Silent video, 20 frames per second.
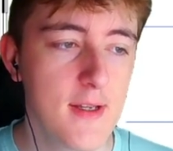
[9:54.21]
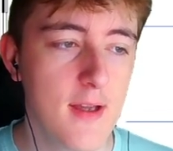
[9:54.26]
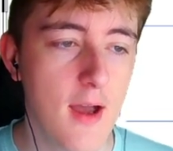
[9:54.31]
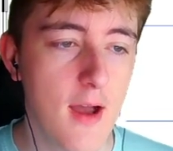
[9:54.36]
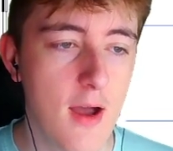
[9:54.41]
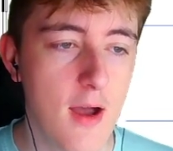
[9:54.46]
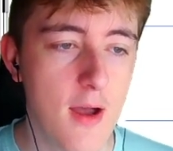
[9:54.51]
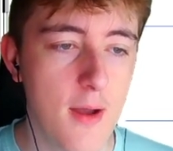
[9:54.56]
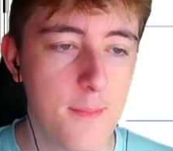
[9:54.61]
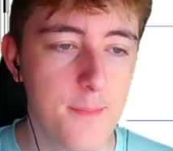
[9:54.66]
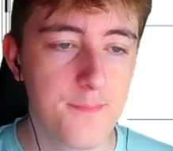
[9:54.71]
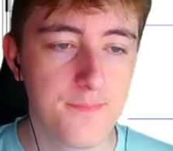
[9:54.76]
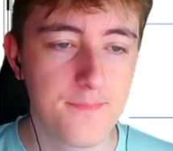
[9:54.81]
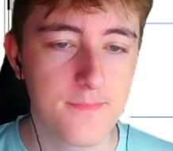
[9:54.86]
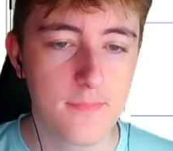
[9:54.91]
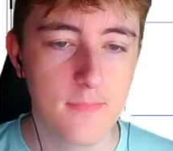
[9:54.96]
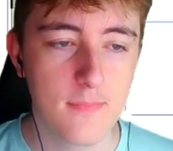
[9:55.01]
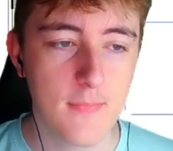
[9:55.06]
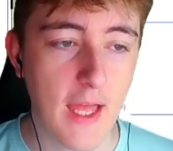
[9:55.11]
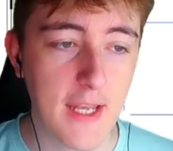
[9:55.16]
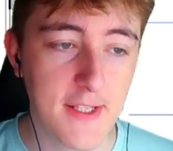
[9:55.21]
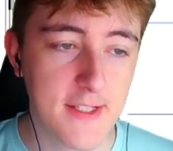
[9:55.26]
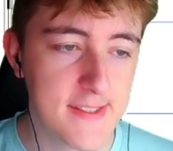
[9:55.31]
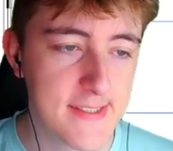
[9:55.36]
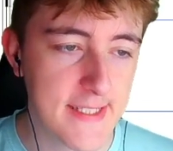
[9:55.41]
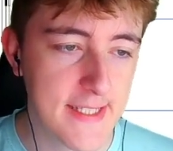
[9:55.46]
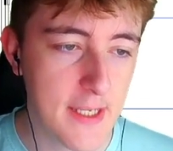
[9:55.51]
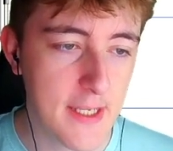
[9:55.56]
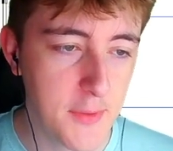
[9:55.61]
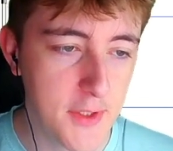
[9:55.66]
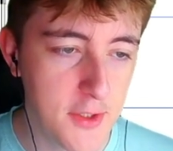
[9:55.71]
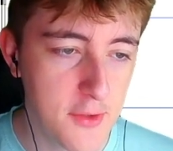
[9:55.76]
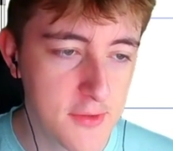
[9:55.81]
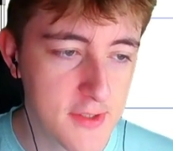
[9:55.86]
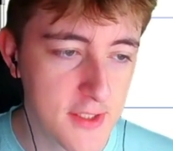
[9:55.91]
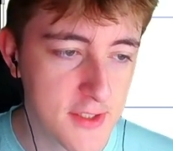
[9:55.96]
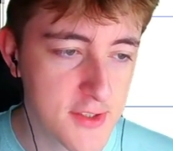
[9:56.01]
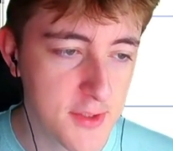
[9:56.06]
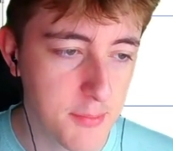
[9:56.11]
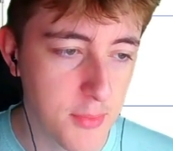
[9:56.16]
And you can see here we use
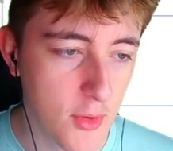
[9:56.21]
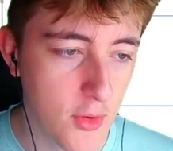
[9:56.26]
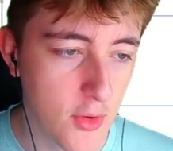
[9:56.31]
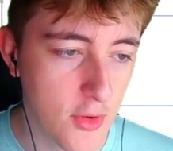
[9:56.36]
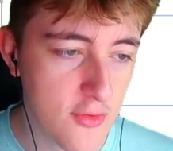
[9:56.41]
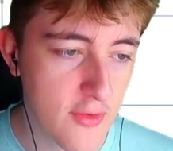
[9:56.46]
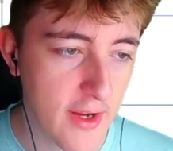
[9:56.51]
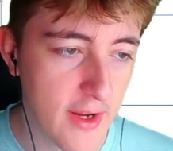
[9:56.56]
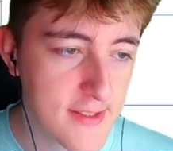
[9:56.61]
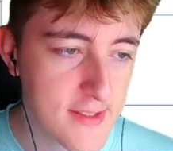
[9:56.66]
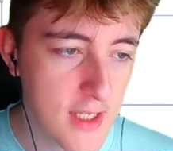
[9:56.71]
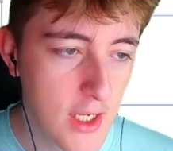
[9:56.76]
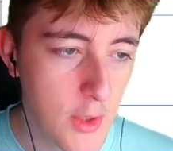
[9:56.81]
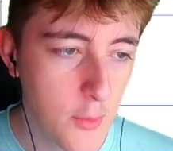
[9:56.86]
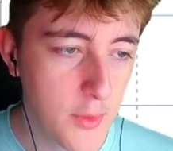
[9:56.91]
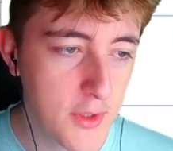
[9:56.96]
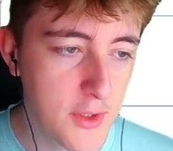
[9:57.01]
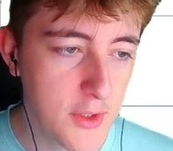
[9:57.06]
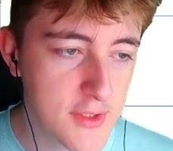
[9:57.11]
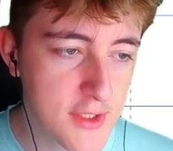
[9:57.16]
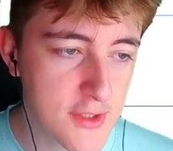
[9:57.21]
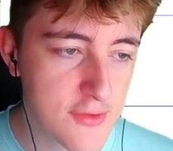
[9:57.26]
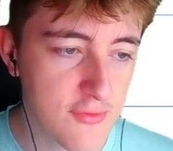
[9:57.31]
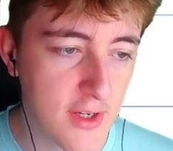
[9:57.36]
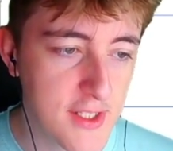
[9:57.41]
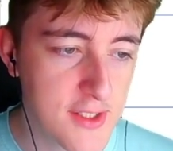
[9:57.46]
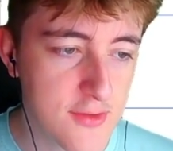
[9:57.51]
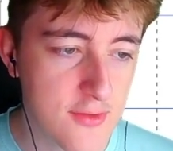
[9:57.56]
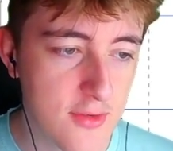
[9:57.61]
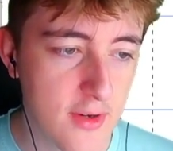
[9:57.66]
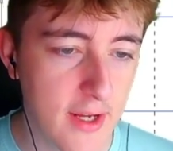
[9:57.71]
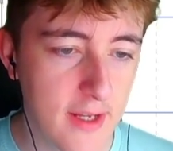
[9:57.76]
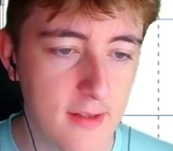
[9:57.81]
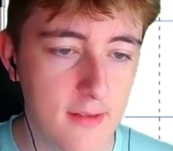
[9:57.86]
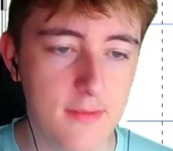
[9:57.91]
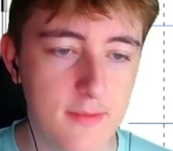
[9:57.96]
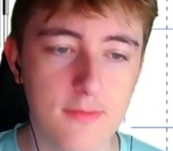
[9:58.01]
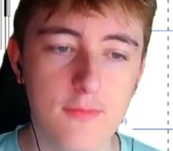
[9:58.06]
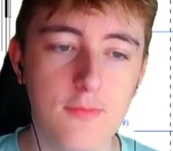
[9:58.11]
it as support, great. We use this range, great.